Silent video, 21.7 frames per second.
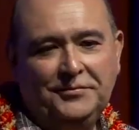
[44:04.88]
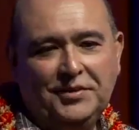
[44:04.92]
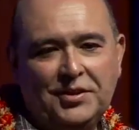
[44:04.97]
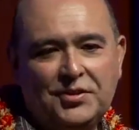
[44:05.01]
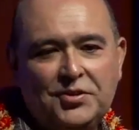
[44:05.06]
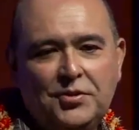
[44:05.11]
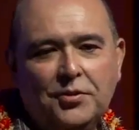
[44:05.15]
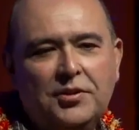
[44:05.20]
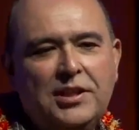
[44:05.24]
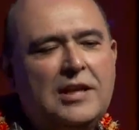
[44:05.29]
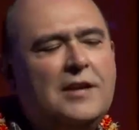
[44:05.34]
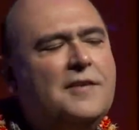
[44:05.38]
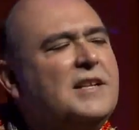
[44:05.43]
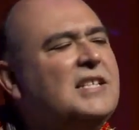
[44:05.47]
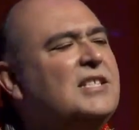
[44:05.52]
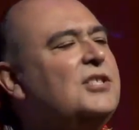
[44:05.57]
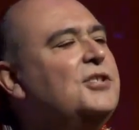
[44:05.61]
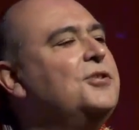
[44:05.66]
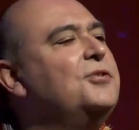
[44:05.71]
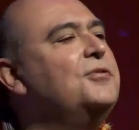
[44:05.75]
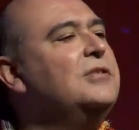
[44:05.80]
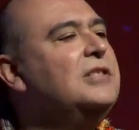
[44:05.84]
So they're
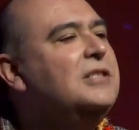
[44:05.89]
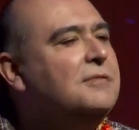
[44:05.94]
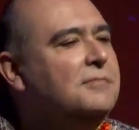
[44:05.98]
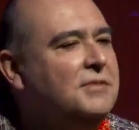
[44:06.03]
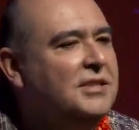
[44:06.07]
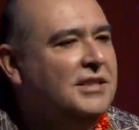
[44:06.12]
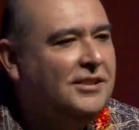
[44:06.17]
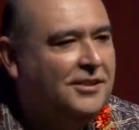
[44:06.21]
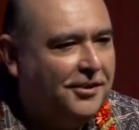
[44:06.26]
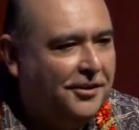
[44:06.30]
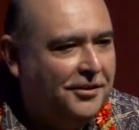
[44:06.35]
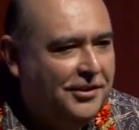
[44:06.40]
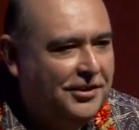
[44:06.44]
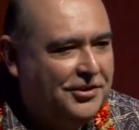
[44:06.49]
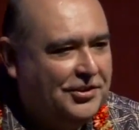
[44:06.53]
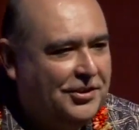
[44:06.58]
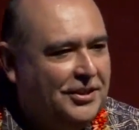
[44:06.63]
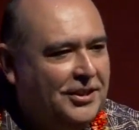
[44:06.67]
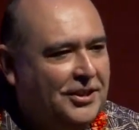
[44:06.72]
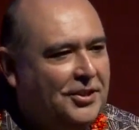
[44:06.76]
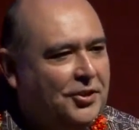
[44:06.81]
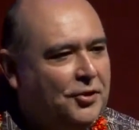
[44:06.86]
extremely
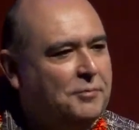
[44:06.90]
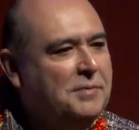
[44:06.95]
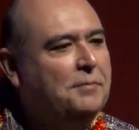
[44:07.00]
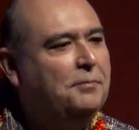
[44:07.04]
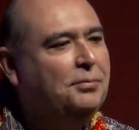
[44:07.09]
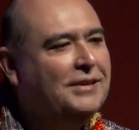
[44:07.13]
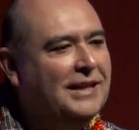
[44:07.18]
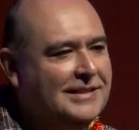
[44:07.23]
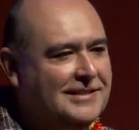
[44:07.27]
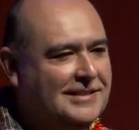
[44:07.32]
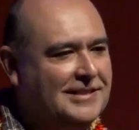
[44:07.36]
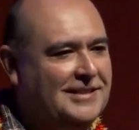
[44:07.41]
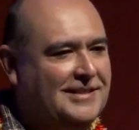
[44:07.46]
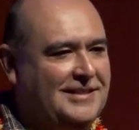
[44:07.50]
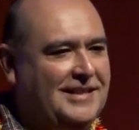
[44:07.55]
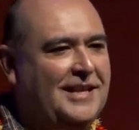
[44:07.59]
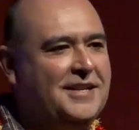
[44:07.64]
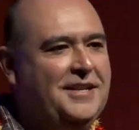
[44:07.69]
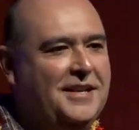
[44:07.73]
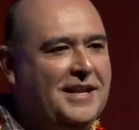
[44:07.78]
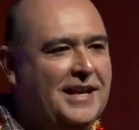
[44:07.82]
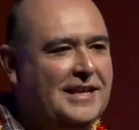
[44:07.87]
encouraged to be pleasant
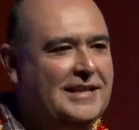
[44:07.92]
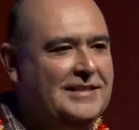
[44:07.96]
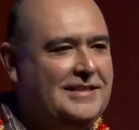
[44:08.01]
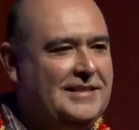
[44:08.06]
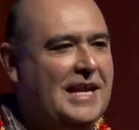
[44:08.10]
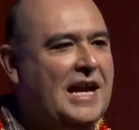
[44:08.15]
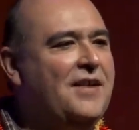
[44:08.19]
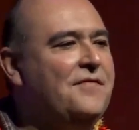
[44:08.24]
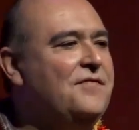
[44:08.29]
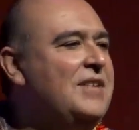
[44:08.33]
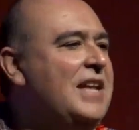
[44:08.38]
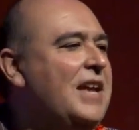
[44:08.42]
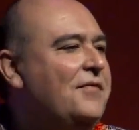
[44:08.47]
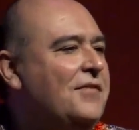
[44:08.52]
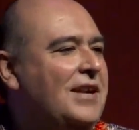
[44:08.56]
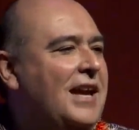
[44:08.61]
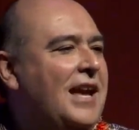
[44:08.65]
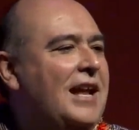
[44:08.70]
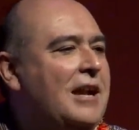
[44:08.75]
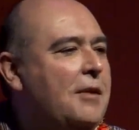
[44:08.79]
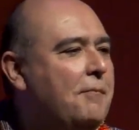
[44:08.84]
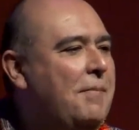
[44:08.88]
and nice. I've never
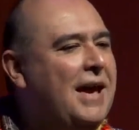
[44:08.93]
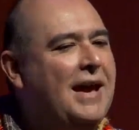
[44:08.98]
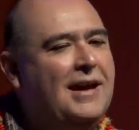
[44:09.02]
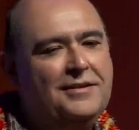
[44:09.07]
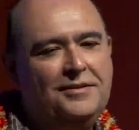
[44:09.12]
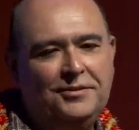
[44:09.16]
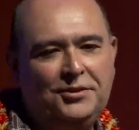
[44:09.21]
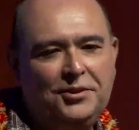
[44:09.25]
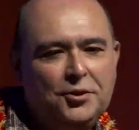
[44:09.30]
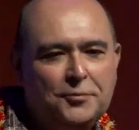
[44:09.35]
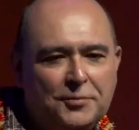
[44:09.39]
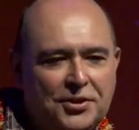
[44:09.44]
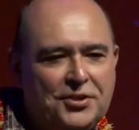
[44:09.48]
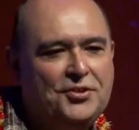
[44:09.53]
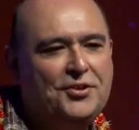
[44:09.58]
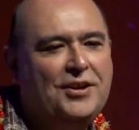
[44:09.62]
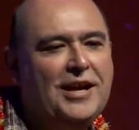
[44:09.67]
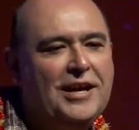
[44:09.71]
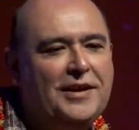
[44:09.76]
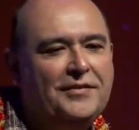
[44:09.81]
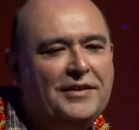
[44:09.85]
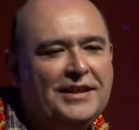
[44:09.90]
had a bad Uber
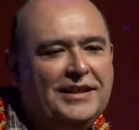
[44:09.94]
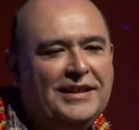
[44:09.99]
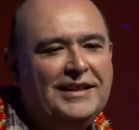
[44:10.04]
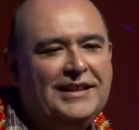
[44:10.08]
drive.